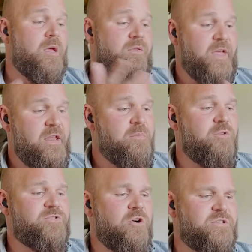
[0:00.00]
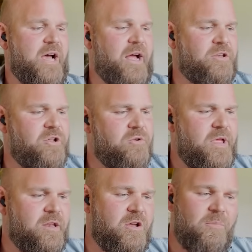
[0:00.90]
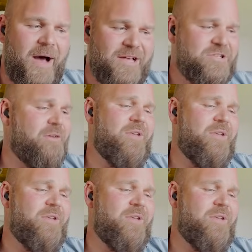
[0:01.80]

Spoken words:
Then he moves on to andouille and kielbasa.